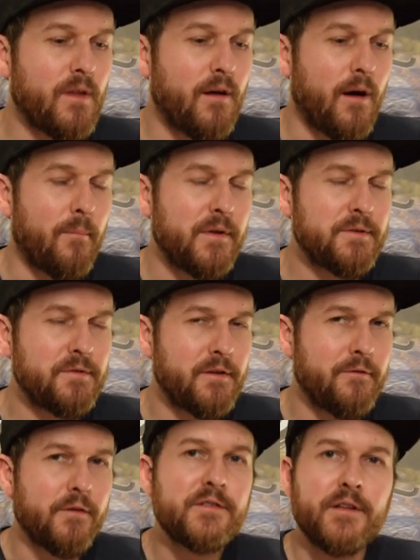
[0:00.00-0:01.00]
Um, this was the
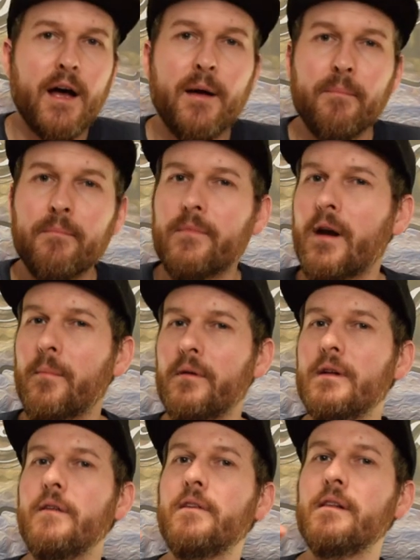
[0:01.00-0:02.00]
first time that I
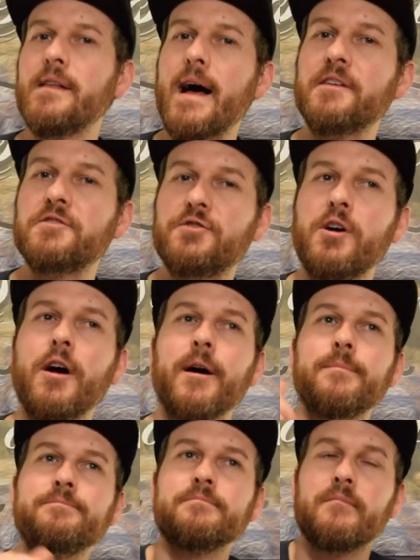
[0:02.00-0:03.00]
believe that Last
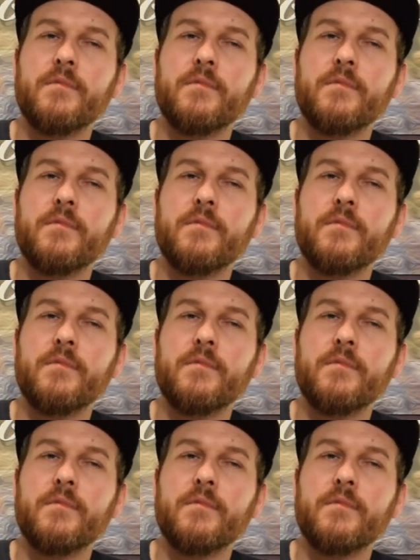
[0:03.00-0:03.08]
Straw